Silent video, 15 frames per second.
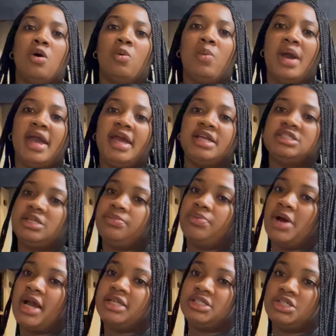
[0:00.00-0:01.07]
Wage and
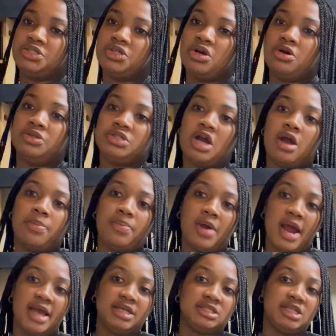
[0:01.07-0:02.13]
price controls are
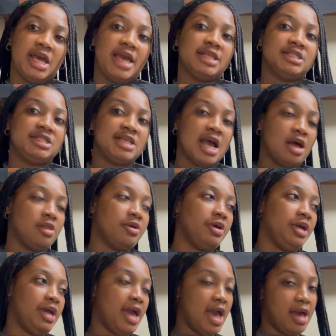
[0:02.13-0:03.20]
price and
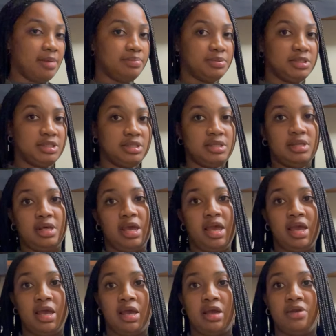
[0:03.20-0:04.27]
salary caps
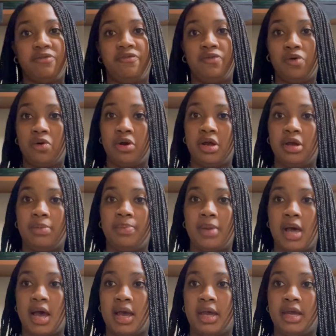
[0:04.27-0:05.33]
and floor
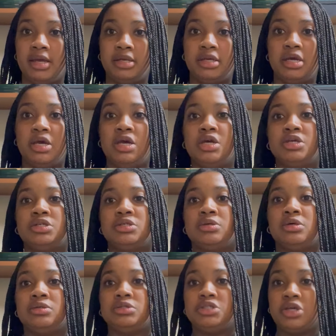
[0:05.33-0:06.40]
applied
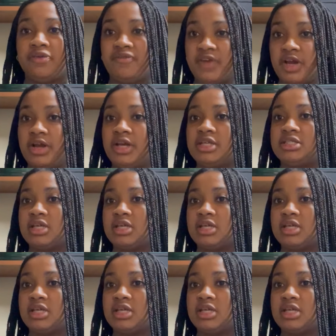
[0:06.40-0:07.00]
to various